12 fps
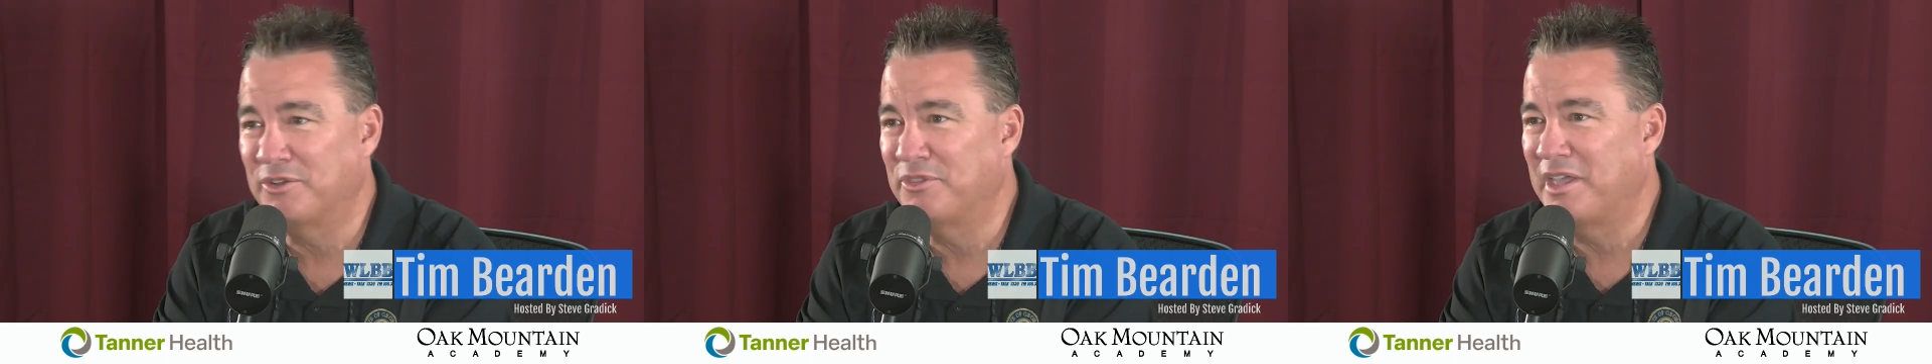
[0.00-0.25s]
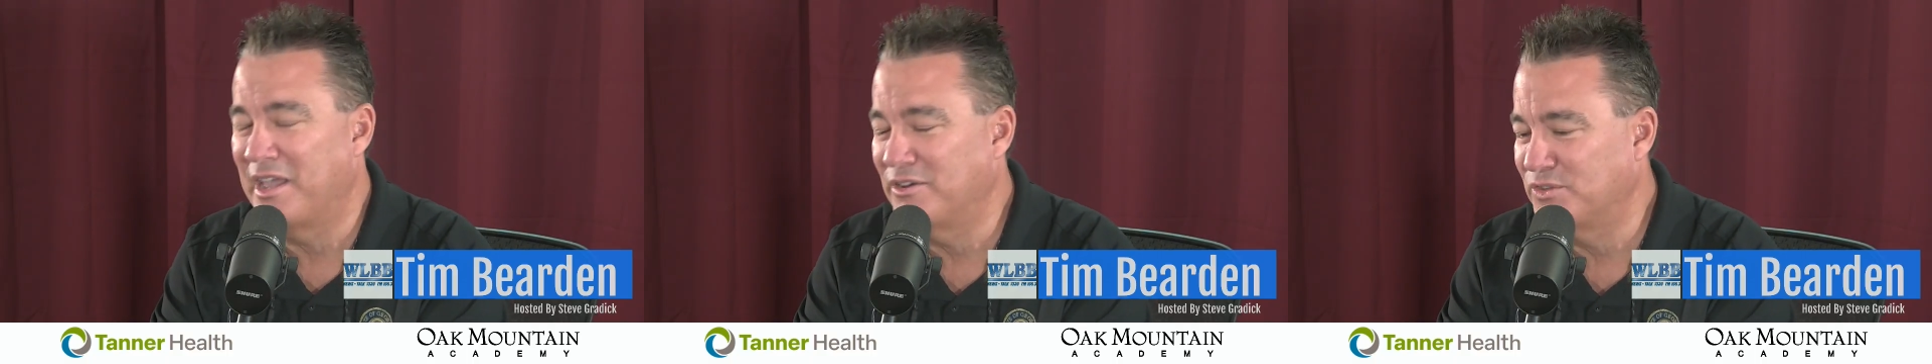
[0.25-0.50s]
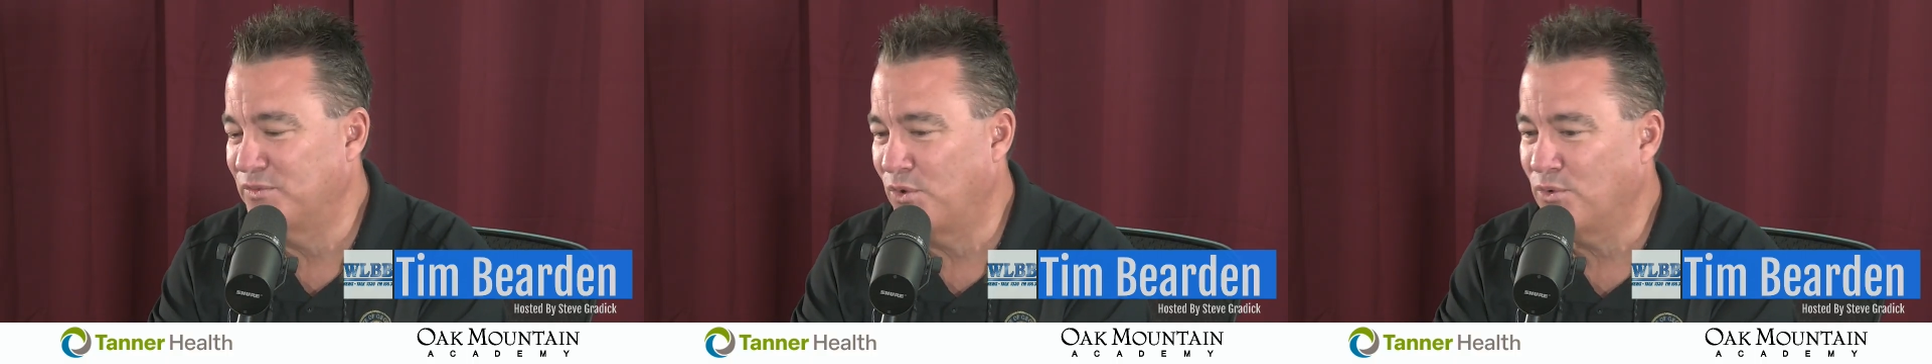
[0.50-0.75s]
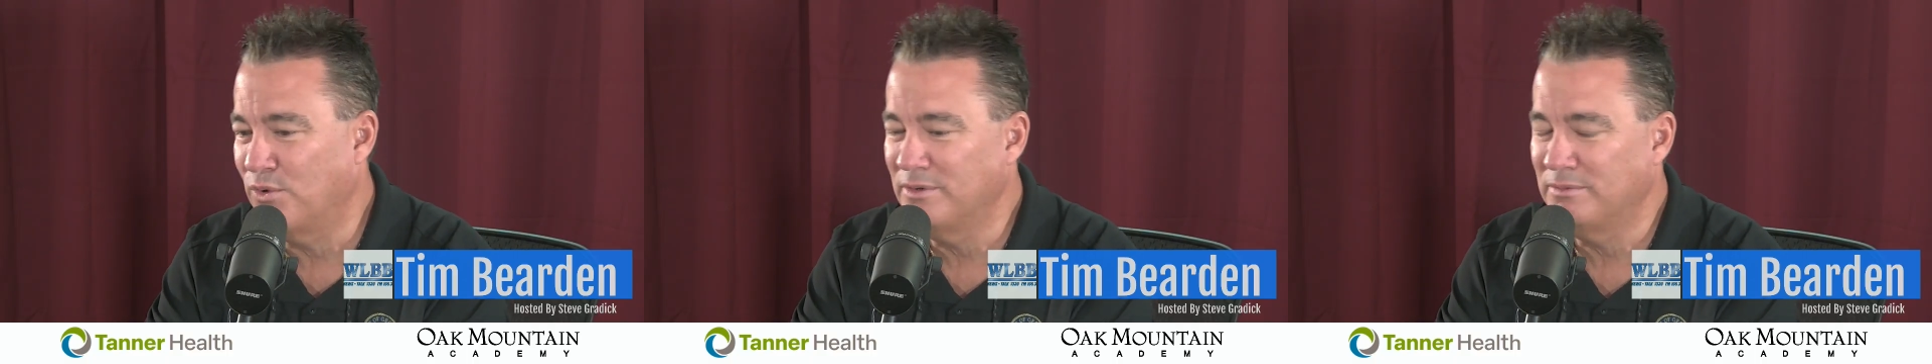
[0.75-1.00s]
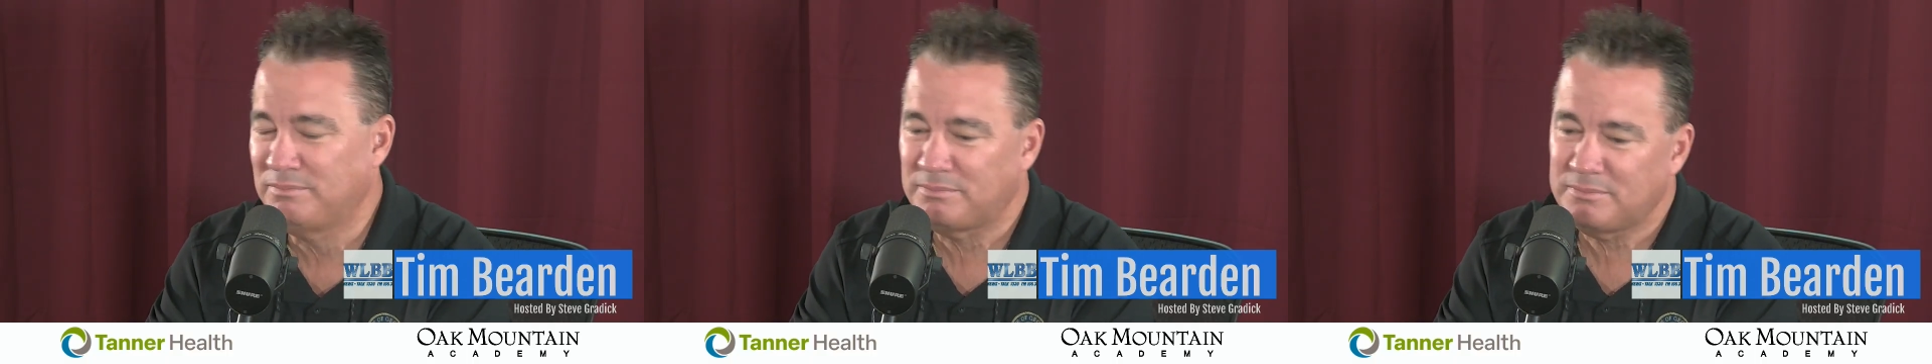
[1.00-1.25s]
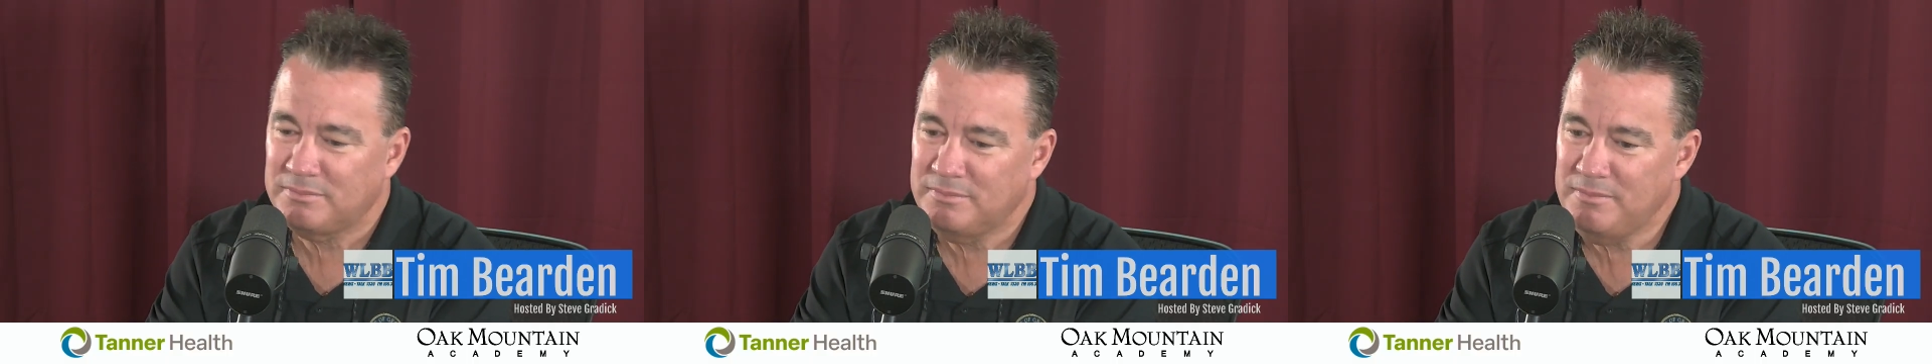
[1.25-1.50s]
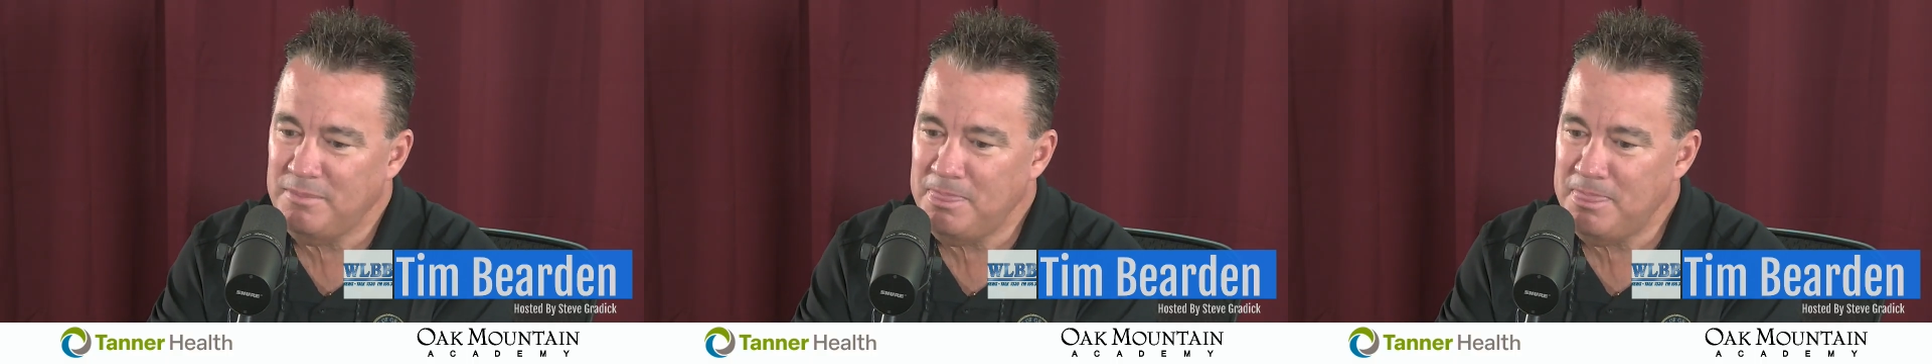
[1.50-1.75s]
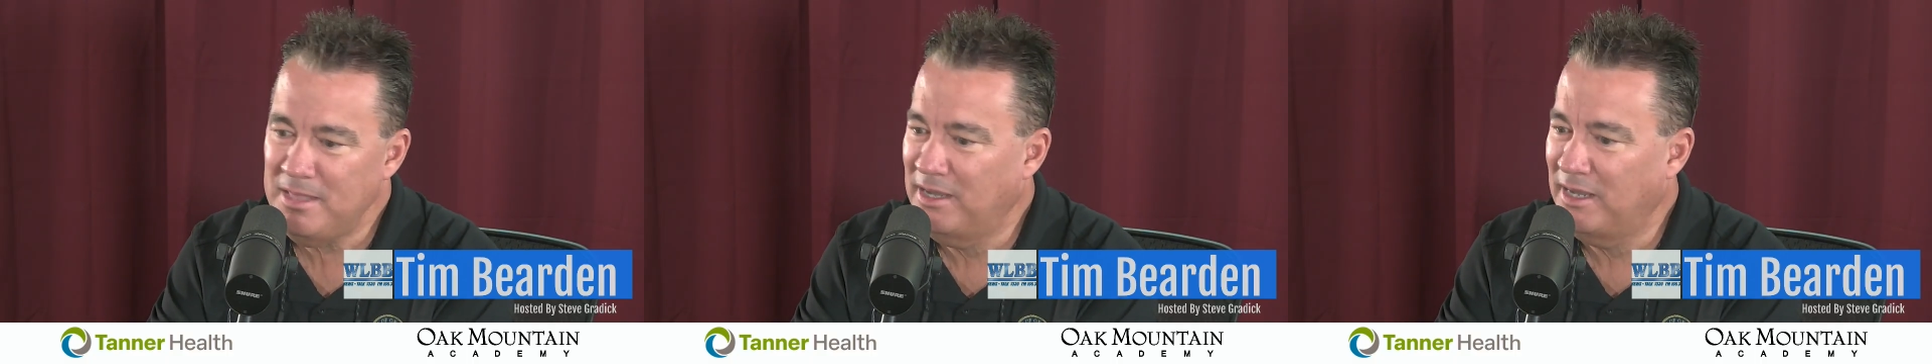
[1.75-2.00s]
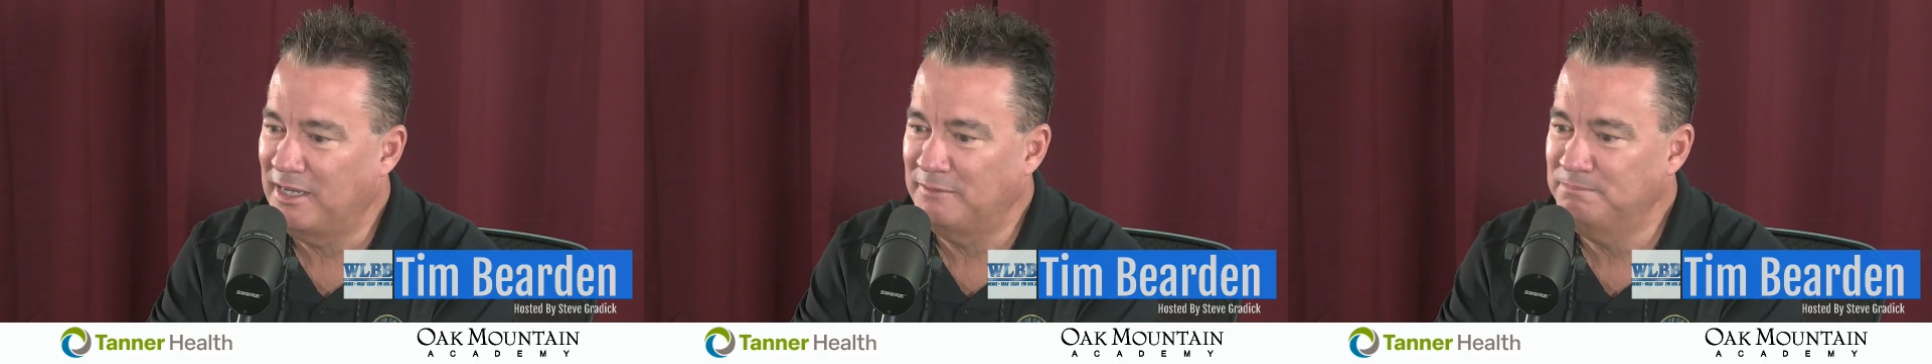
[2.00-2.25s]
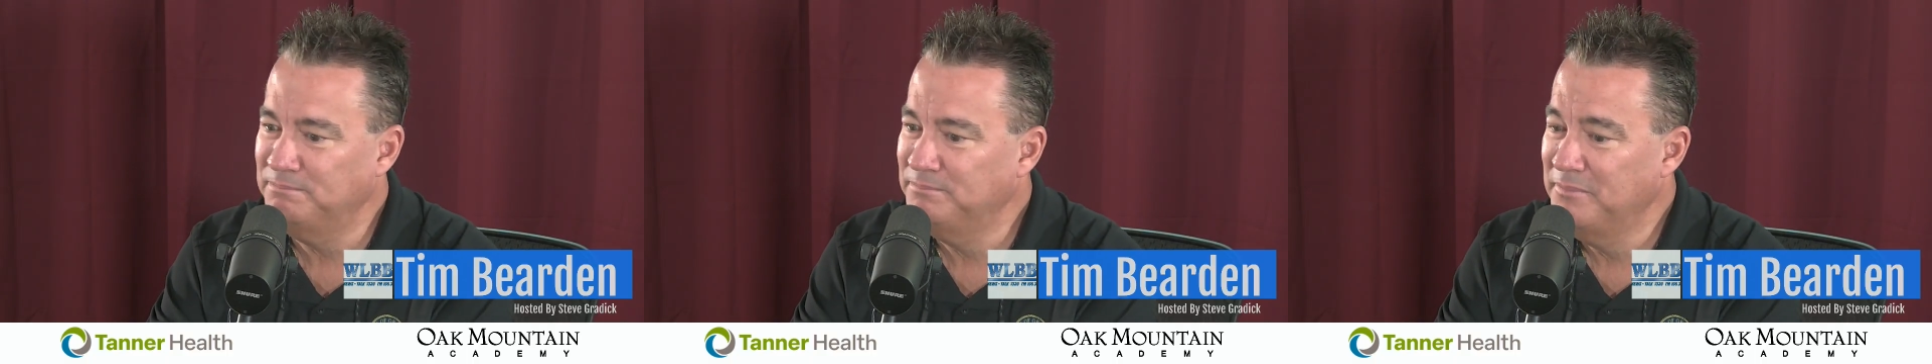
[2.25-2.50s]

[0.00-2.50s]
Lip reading: on the House floor. And